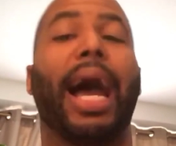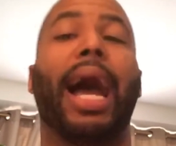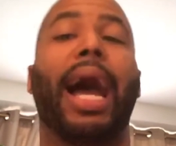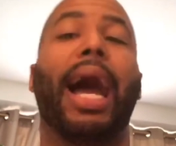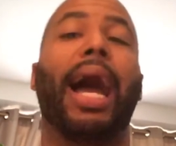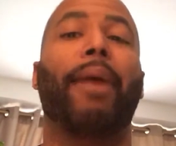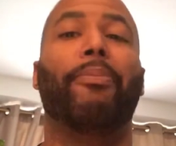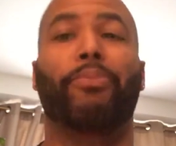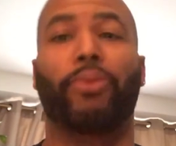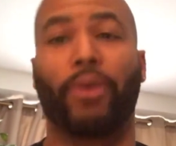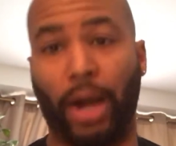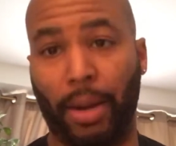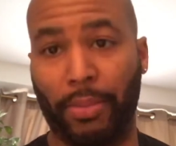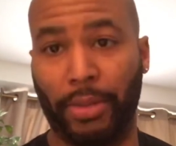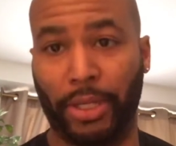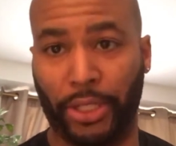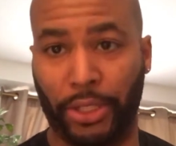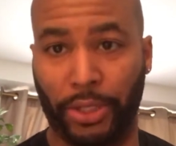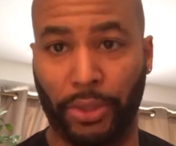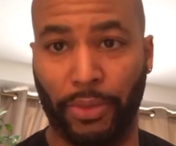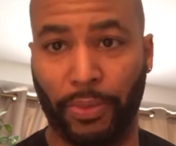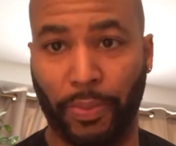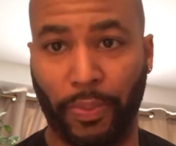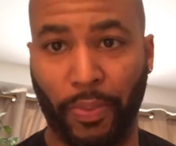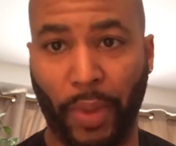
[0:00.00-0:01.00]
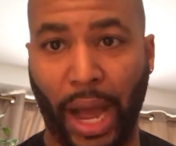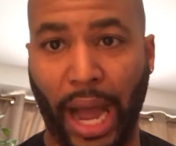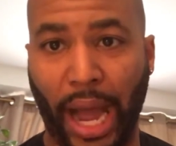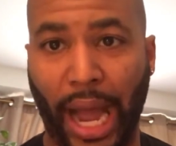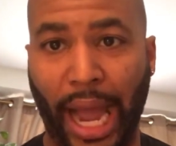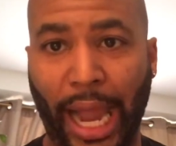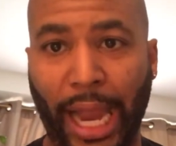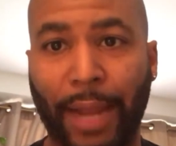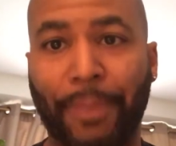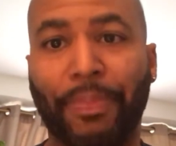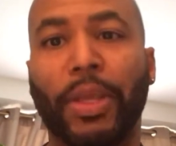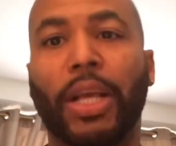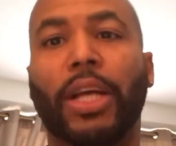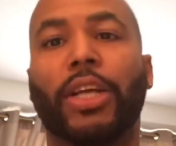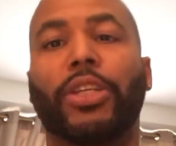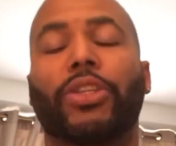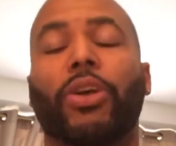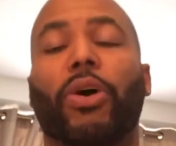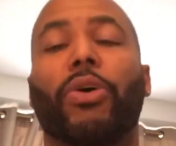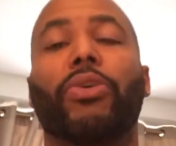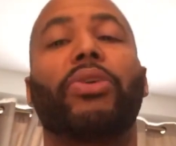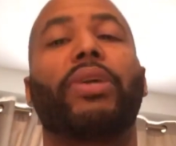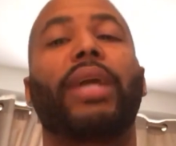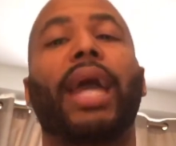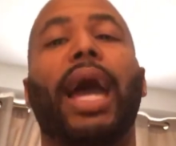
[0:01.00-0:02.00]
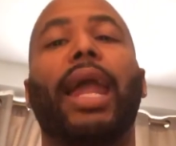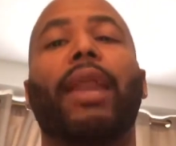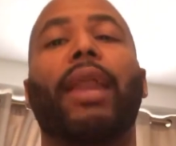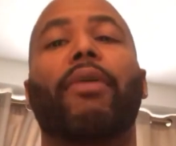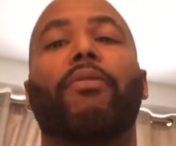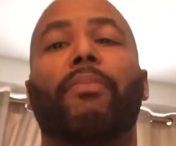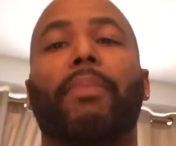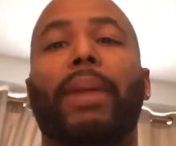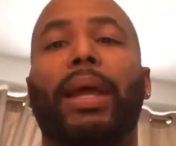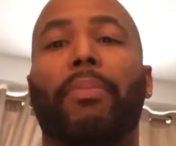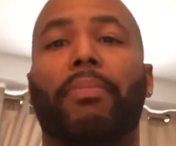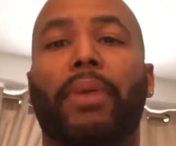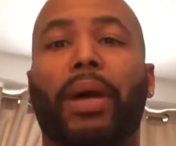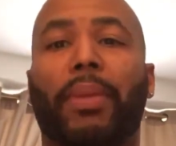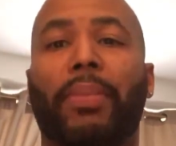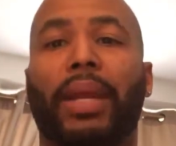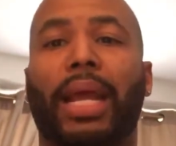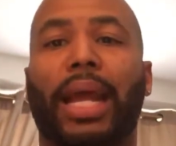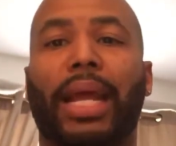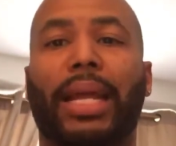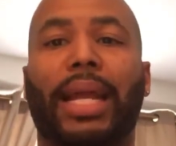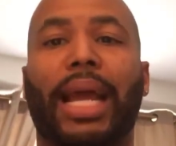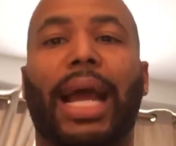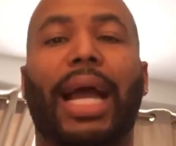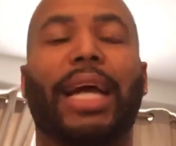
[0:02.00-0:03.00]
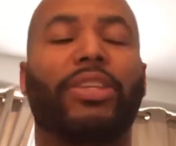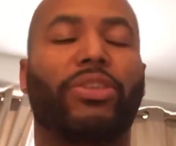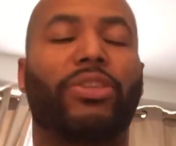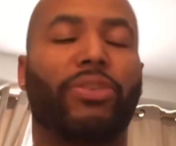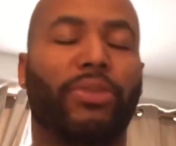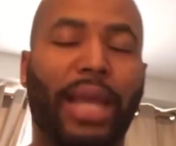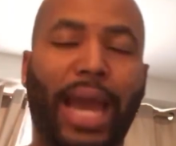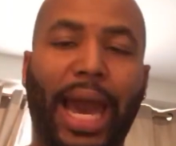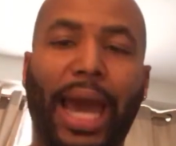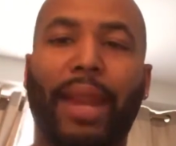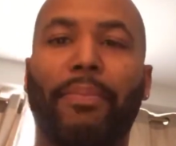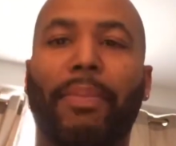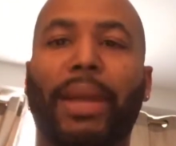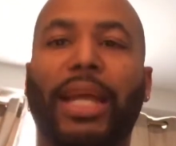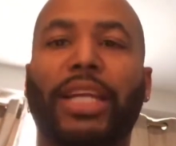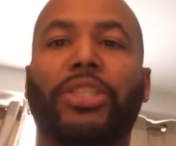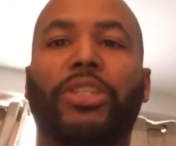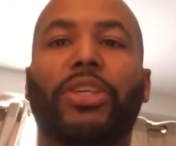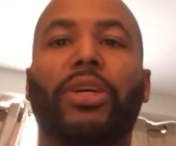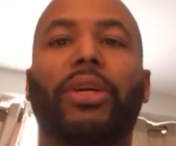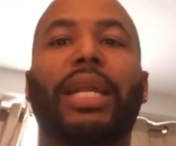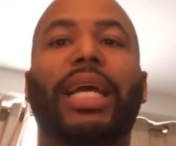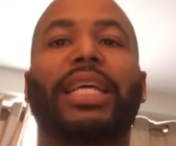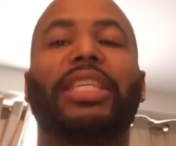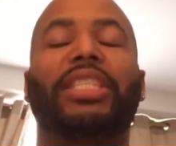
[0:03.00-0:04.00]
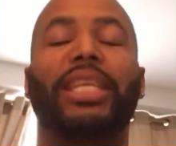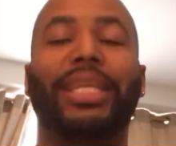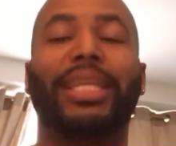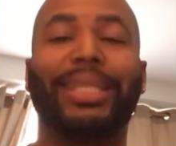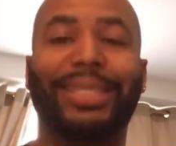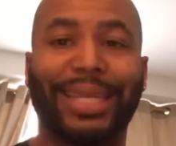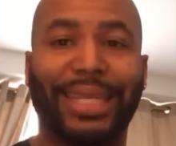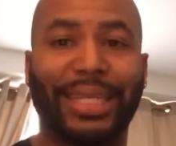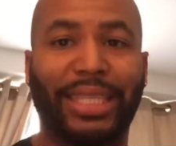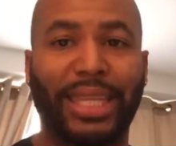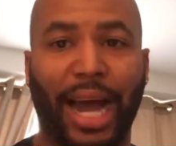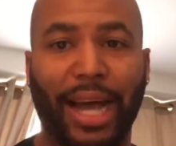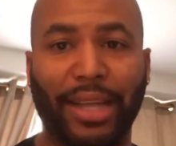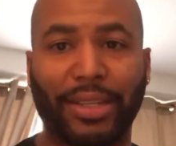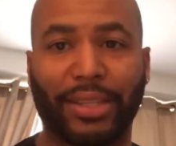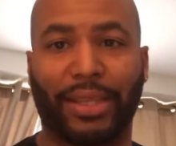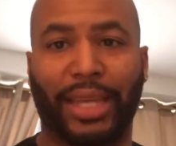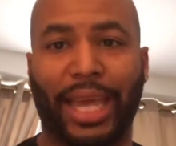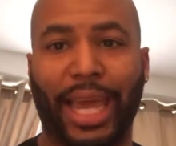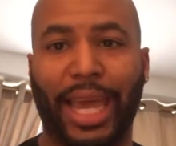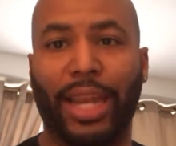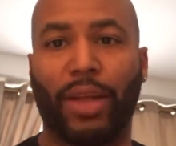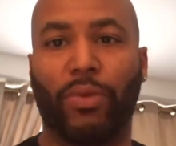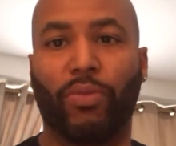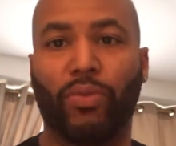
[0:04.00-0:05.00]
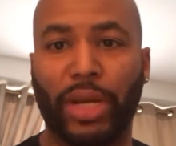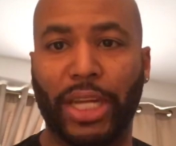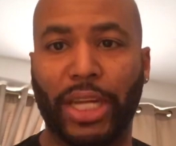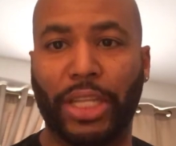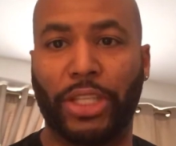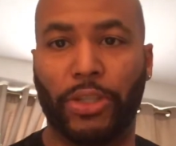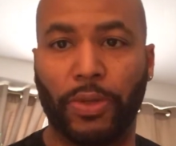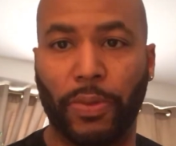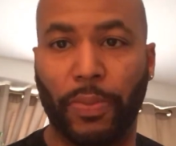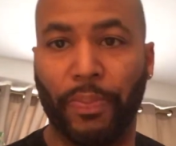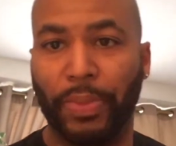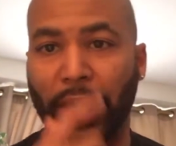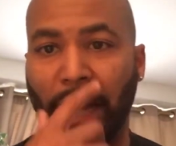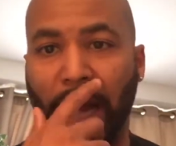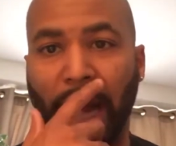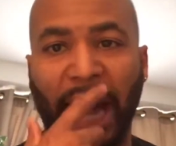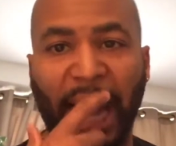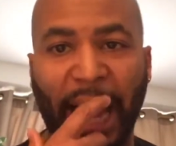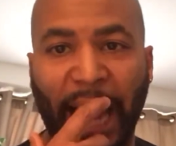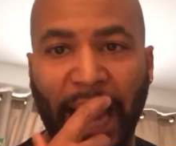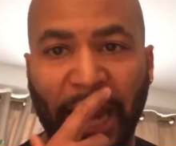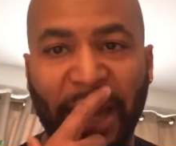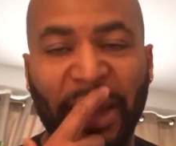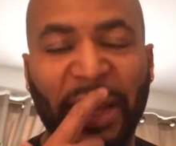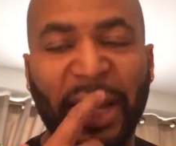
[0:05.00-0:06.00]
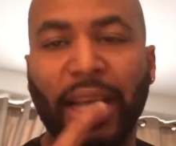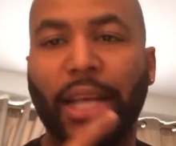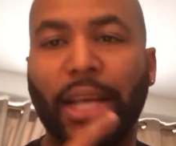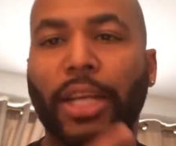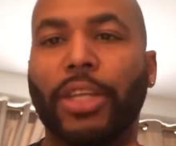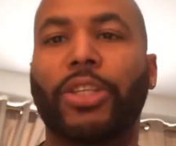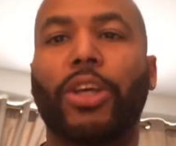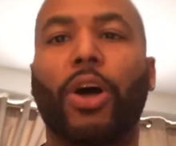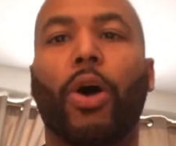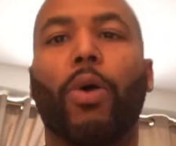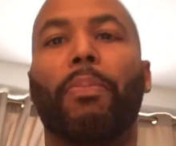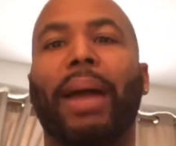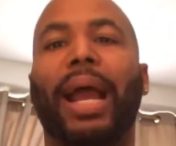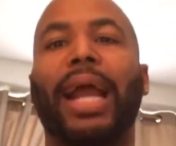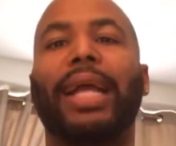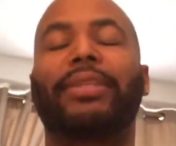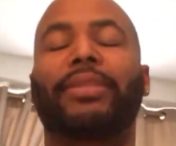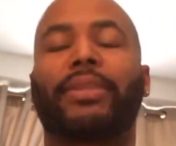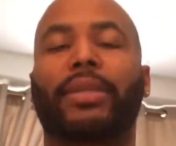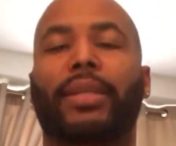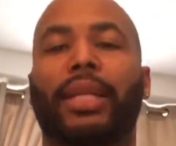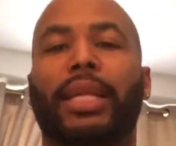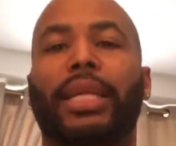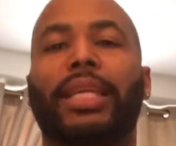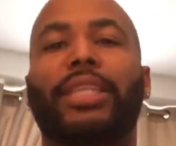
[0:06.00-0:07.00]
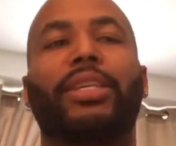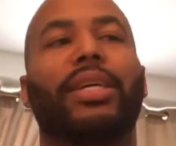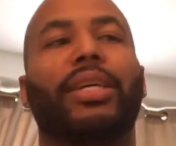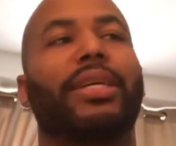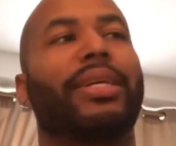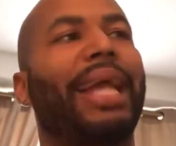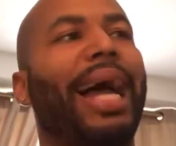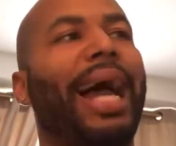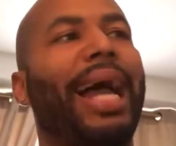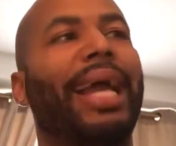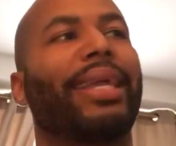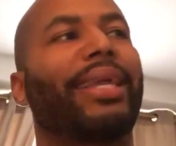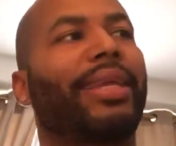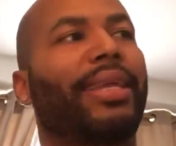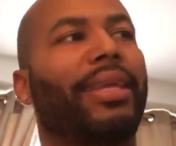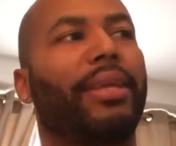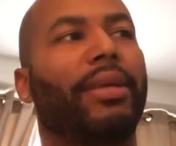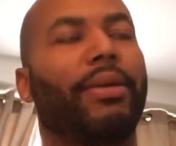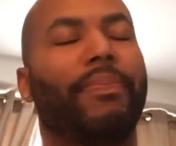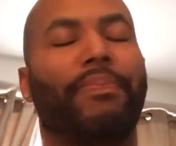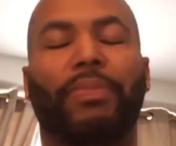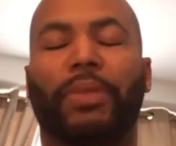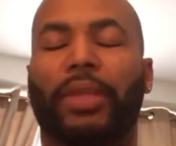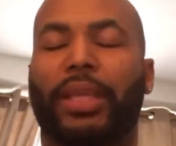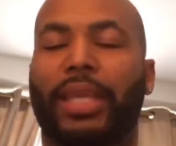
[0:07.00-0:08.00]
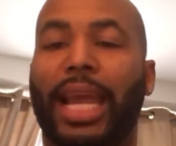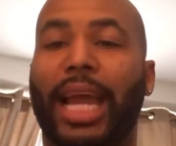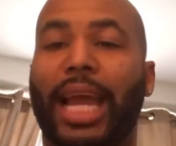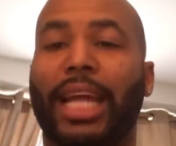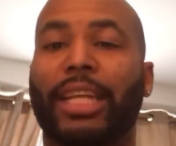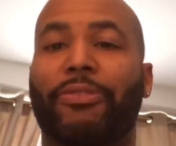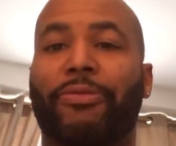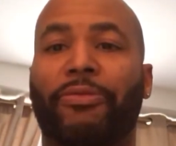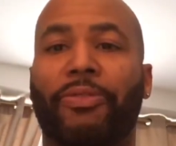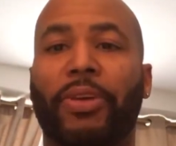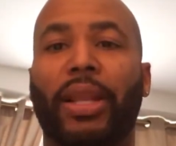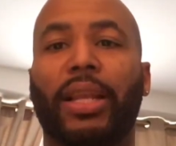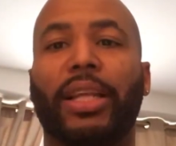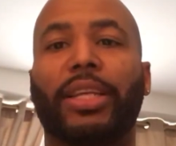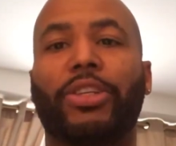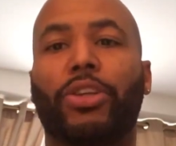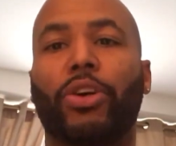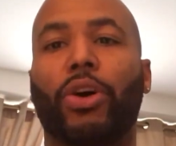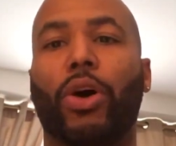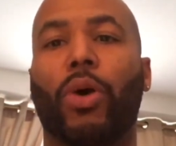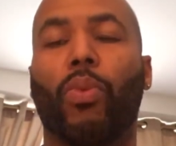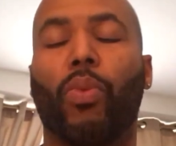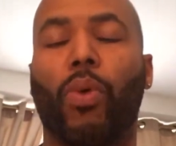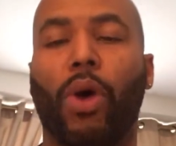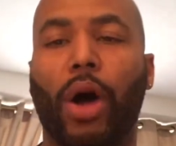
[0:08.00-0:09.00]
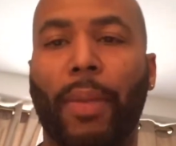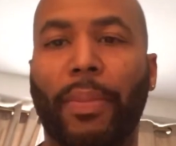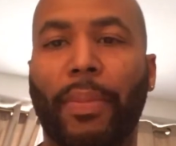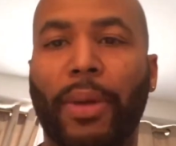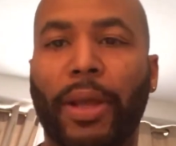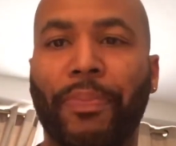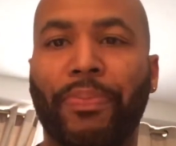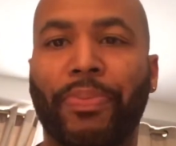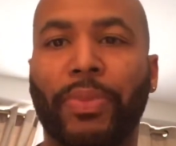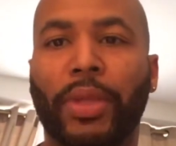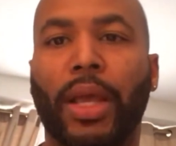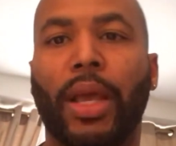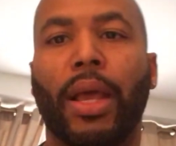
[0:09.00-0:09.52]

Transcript: I promise you. All right. So you gotta remember that, guys. You gotta make sure that she's intoxicated with you. All right. So basically, to not catch feelings to a woman,